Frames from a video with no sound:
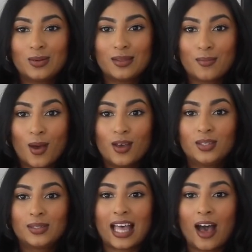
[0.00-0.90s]
it the
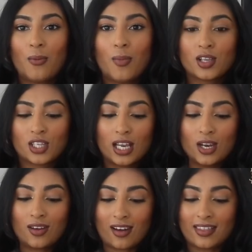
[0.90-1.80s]
most was how much it
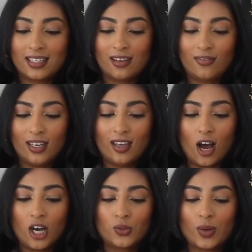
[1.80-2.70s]
looked like the Tiffany
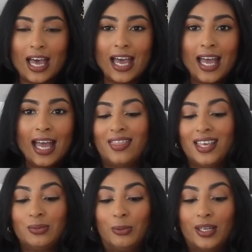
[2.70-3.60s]
hardware. And
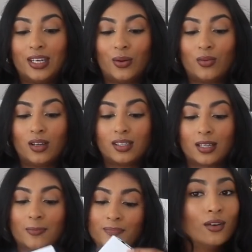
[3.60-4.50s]
this one was
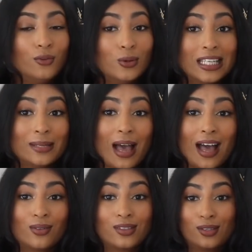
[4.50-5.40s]
fourteen
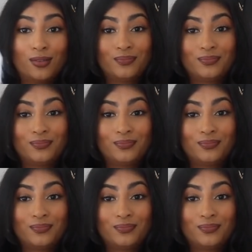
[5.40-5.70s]
pounds.